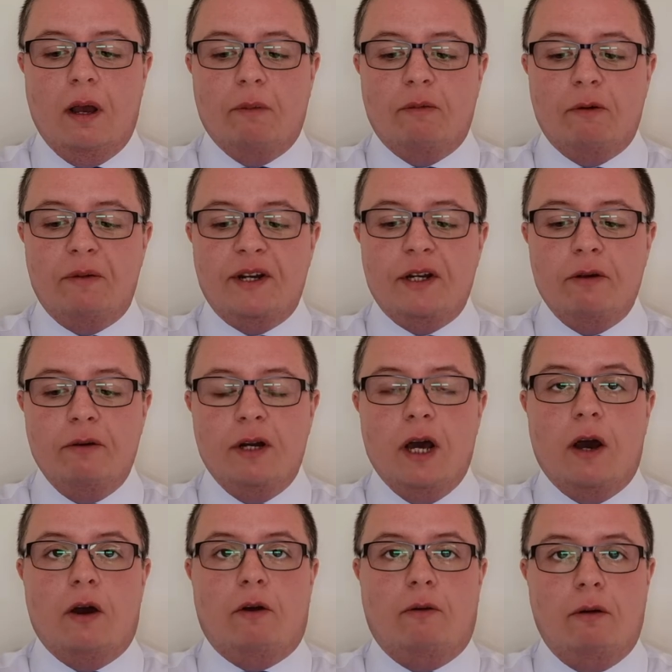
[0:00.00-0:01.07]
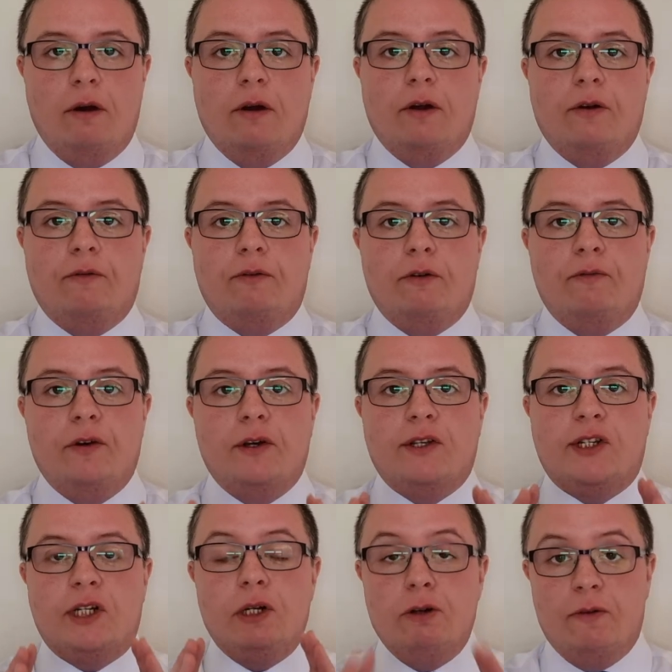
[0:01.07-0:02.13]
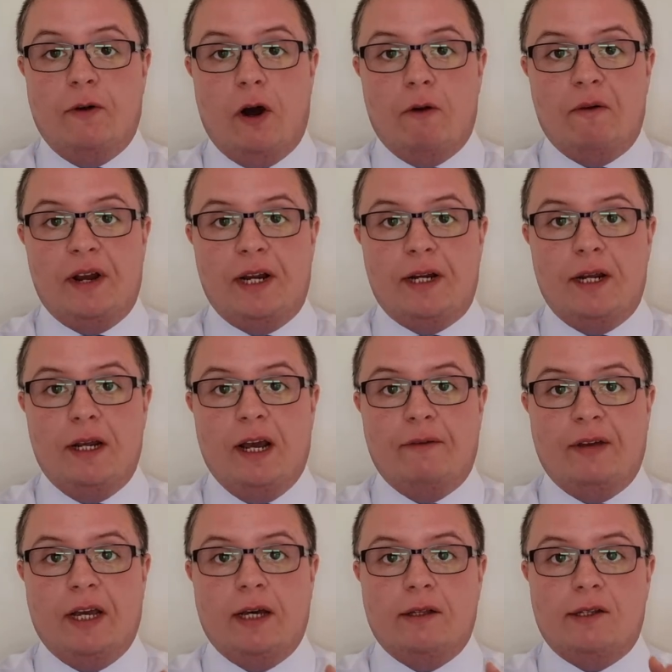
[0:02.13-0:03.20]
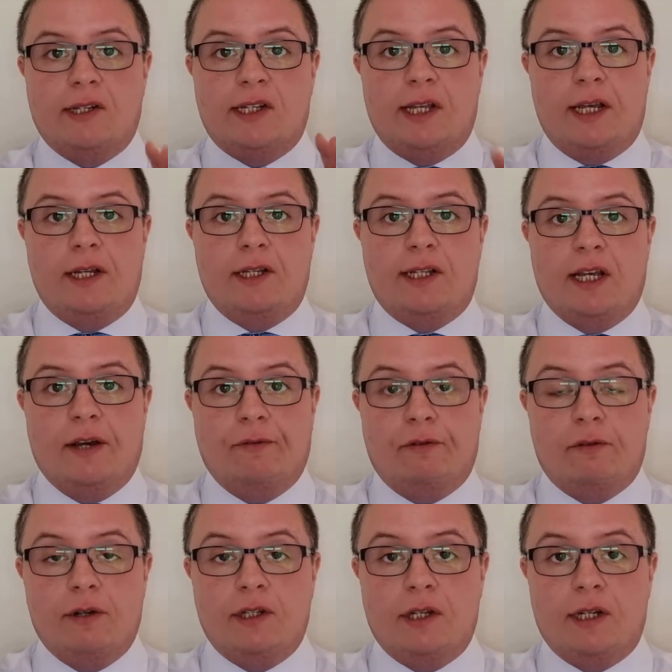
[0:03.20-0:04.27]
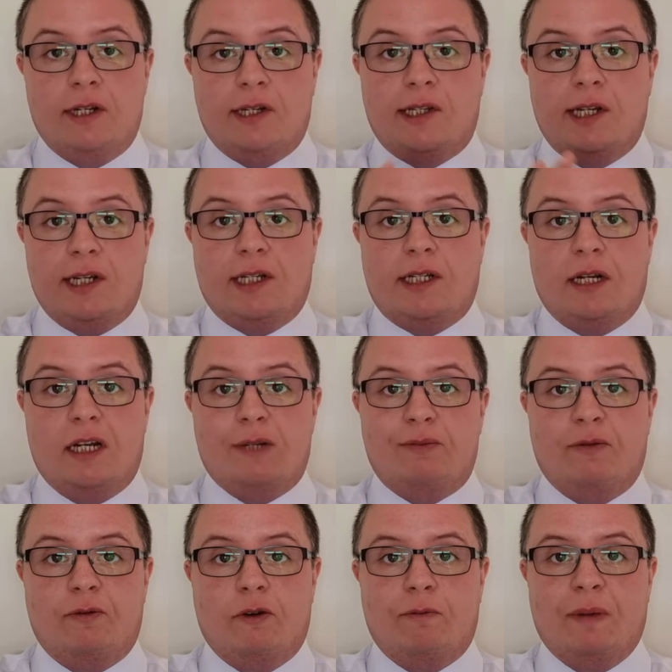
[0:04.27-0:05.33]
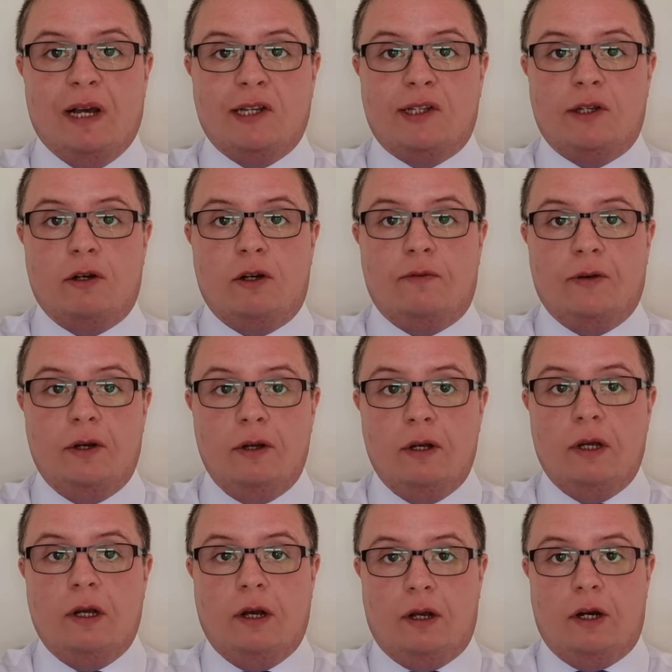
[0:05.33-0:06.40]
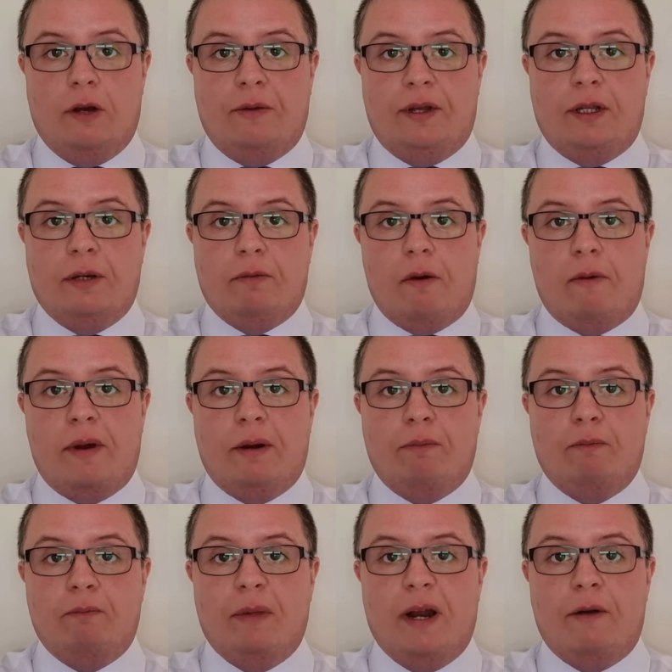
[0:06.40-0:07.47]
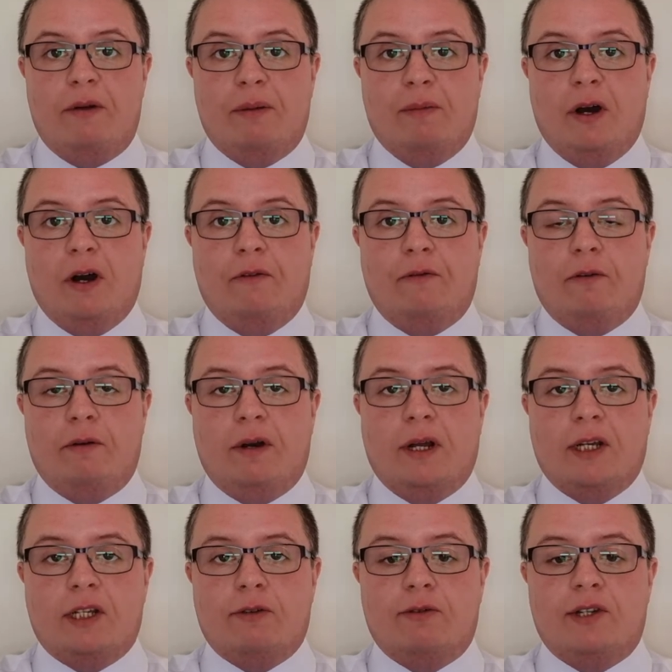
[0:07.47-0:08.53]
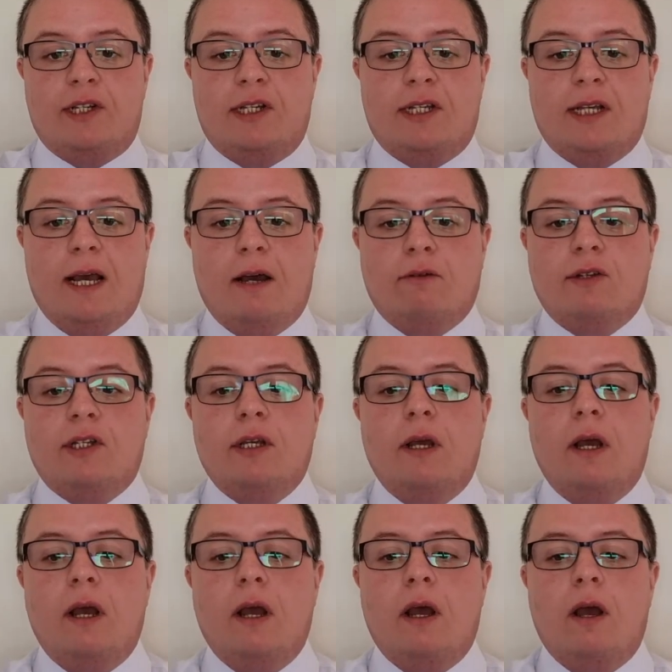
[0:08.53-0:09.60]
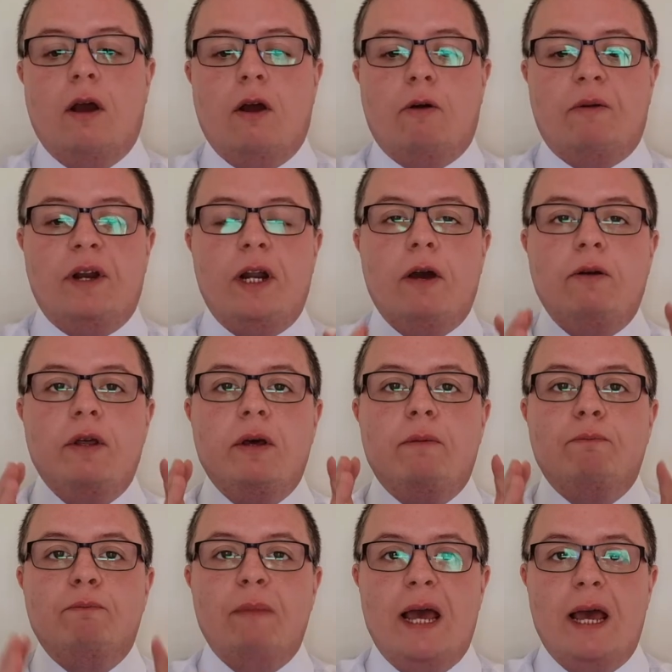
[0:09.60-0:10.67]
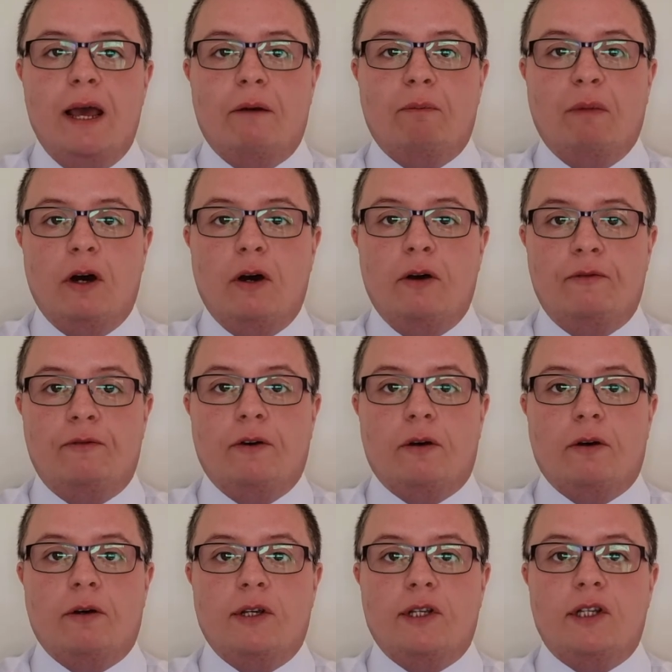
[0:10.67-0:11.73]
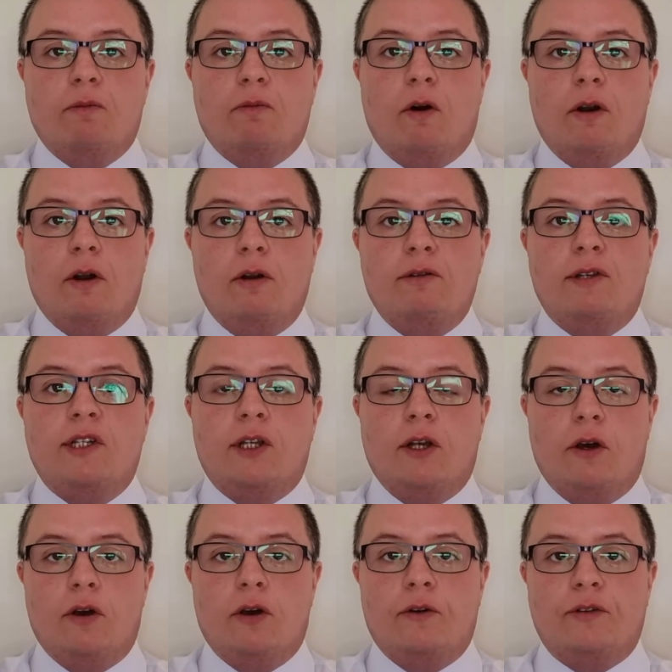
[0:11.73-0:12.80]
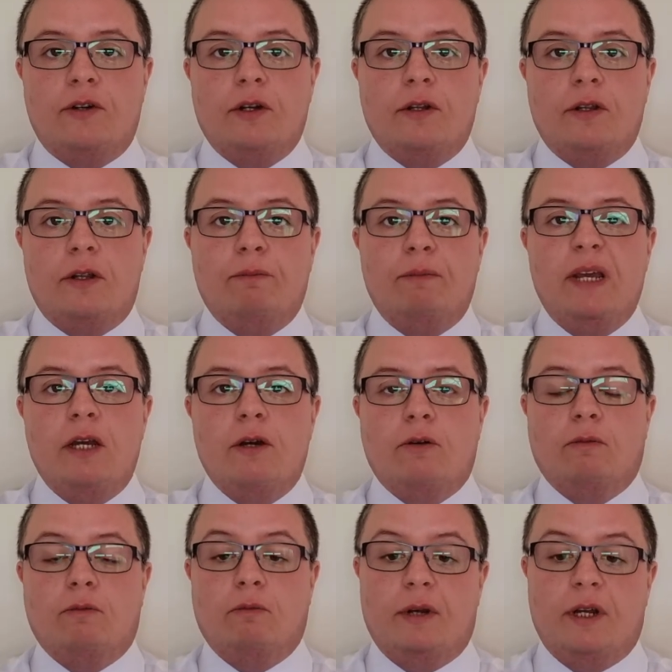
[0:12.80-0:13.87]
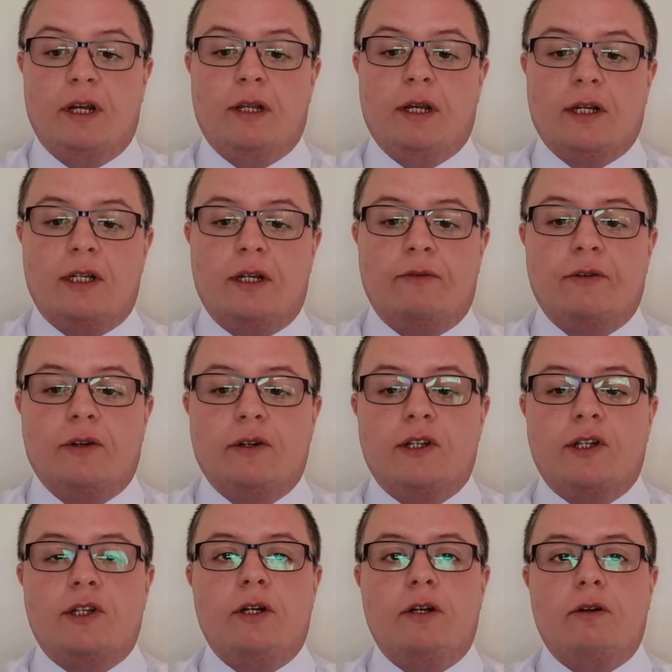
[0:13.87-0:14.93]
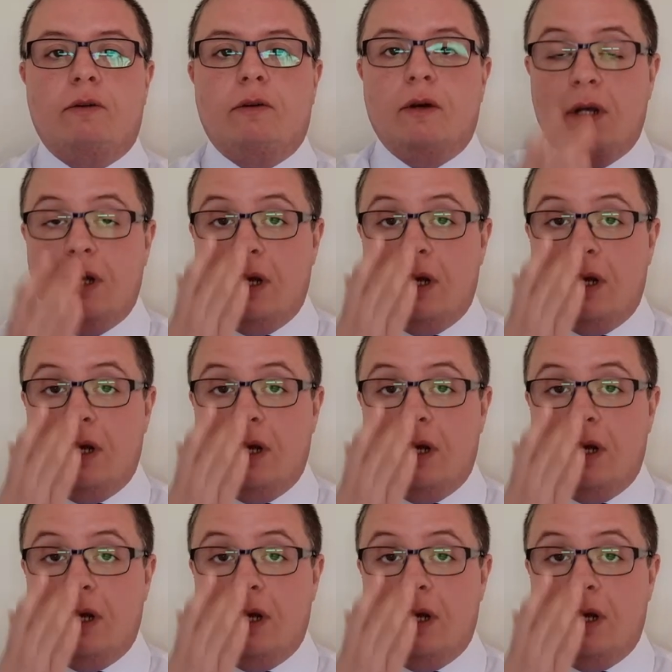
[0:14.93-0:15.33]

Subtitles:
But we do know from verse 2 of our reading, having had the scene set for us, that it's 6 days before Passover, and knowing that we're in Mary, Martha and Lazarus's house, we know that Martha is the one who served the meal. You hear that in verse 2.